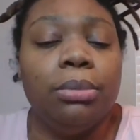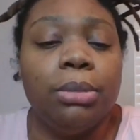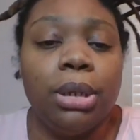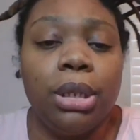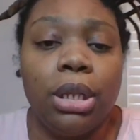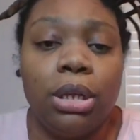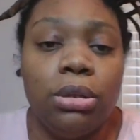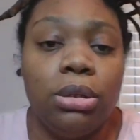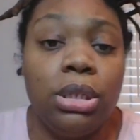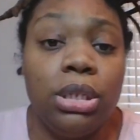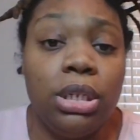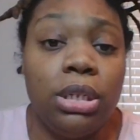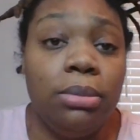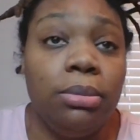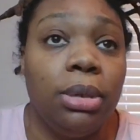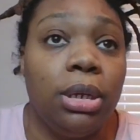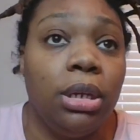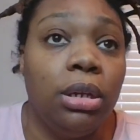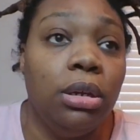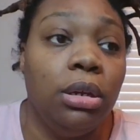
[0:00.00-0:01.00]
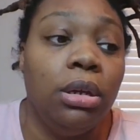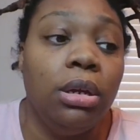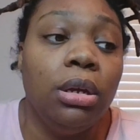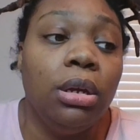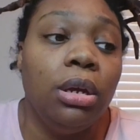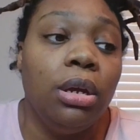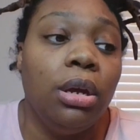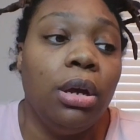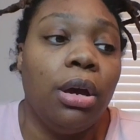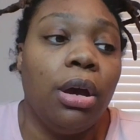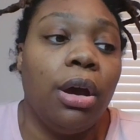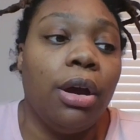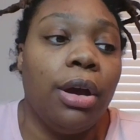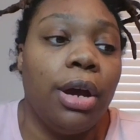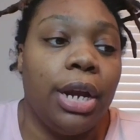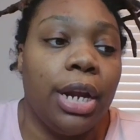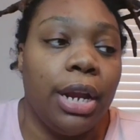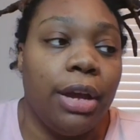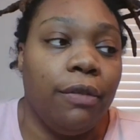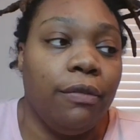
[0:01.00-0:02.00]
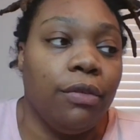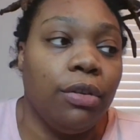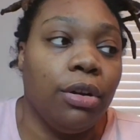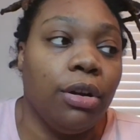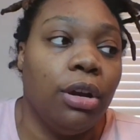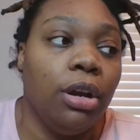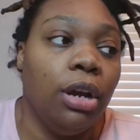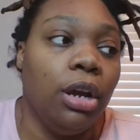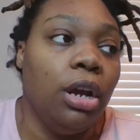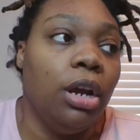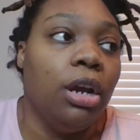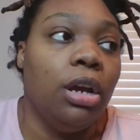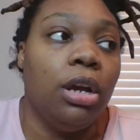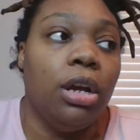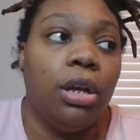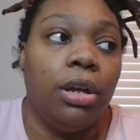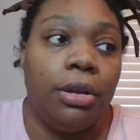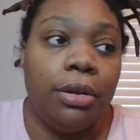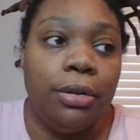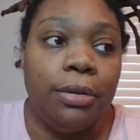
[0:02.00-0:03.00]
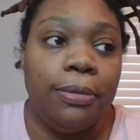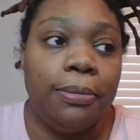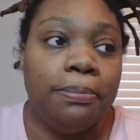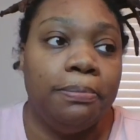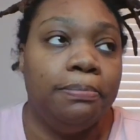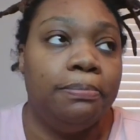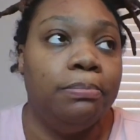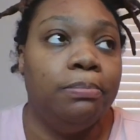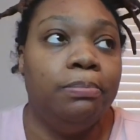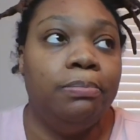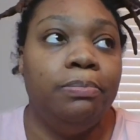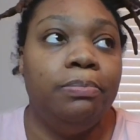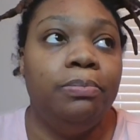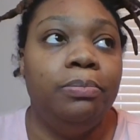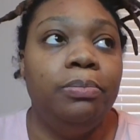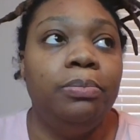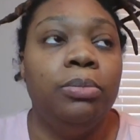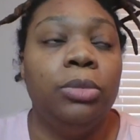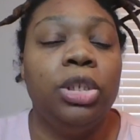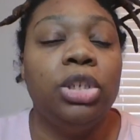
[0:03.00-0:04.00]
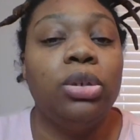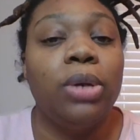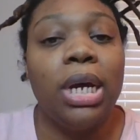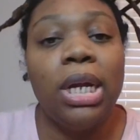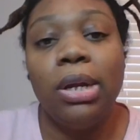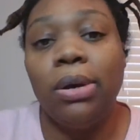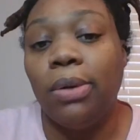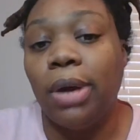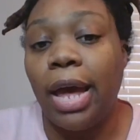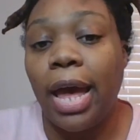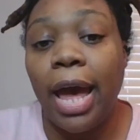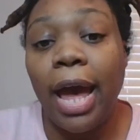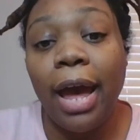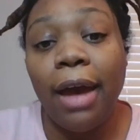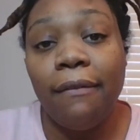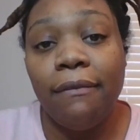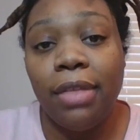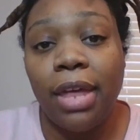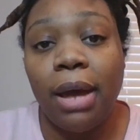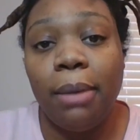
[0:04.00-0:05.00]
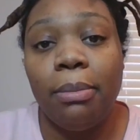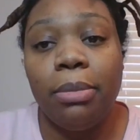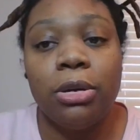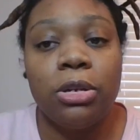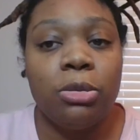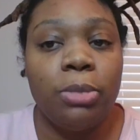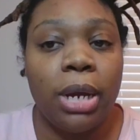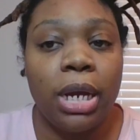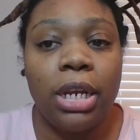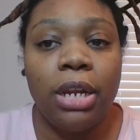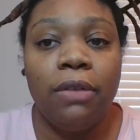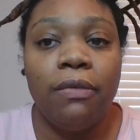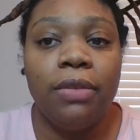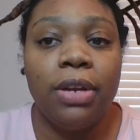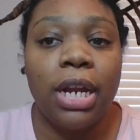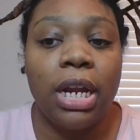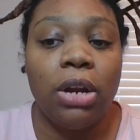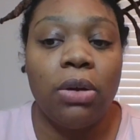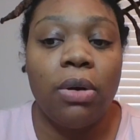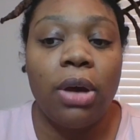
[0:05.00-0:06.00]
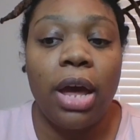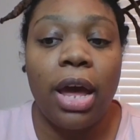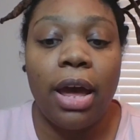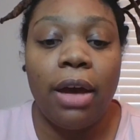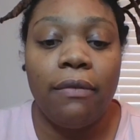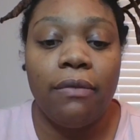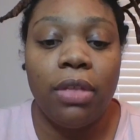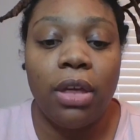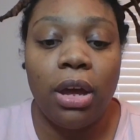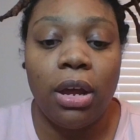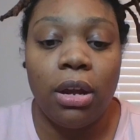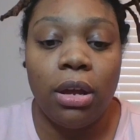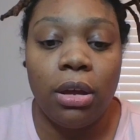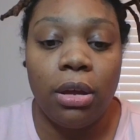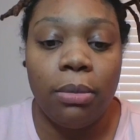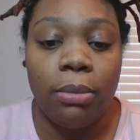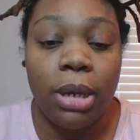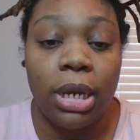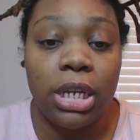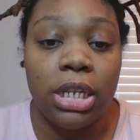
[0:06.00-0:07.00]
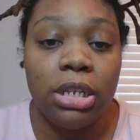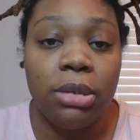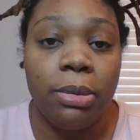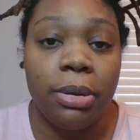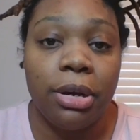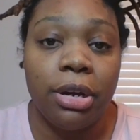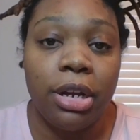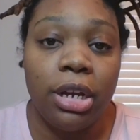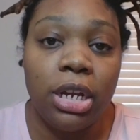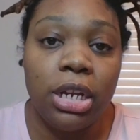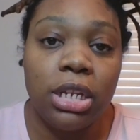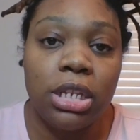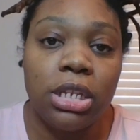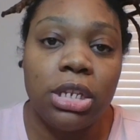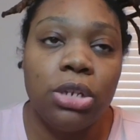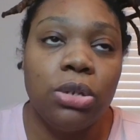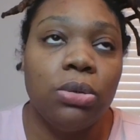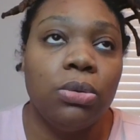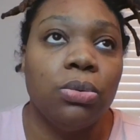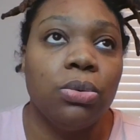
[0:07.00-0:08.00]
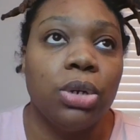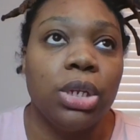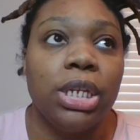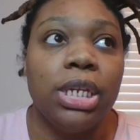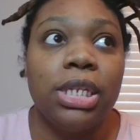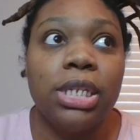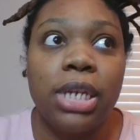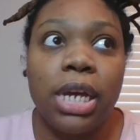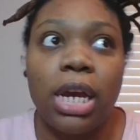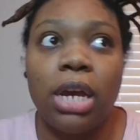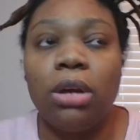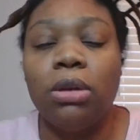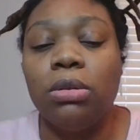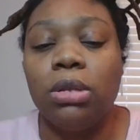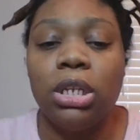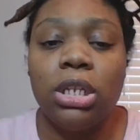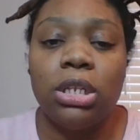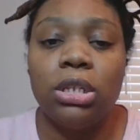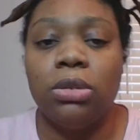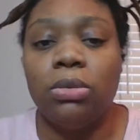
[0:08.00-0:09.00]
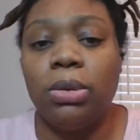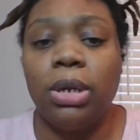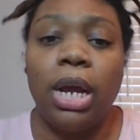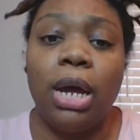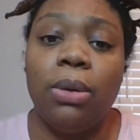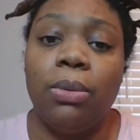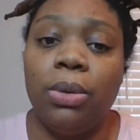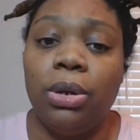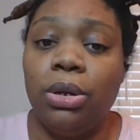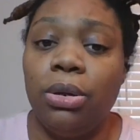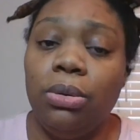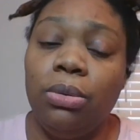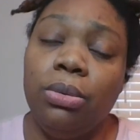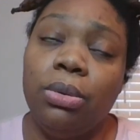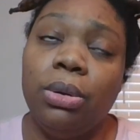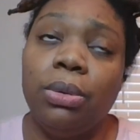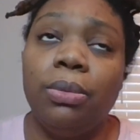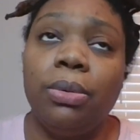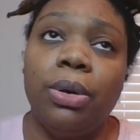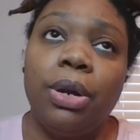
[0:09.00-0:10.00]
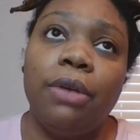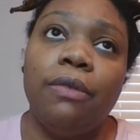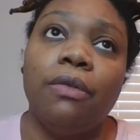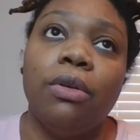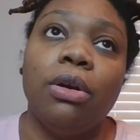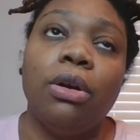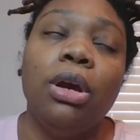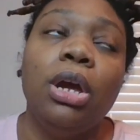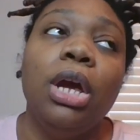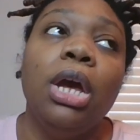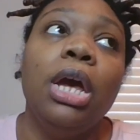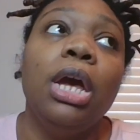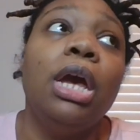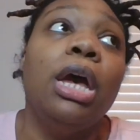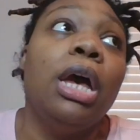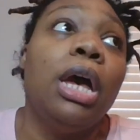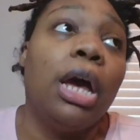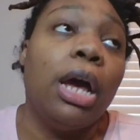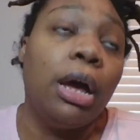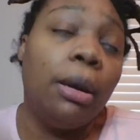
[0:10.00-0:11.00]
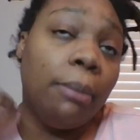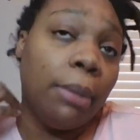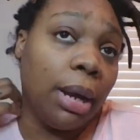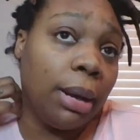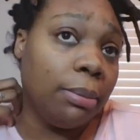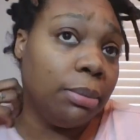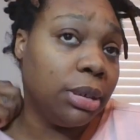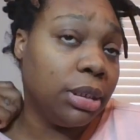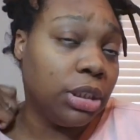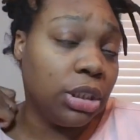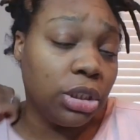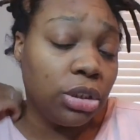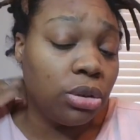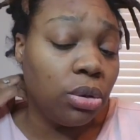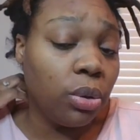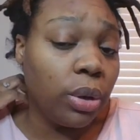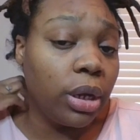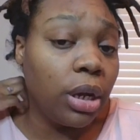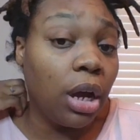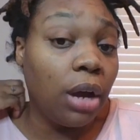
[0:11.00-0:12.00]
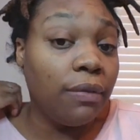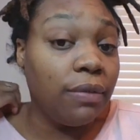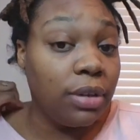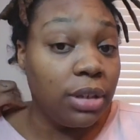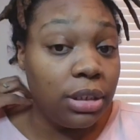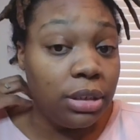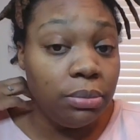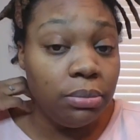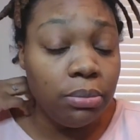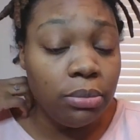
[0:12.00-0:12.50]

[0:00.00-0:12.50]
close to me or whatever. Um, so I don't have that perspective and I don't have that experience to really say, oh, this is what I would do, whatever, whatever. I'm just going off of,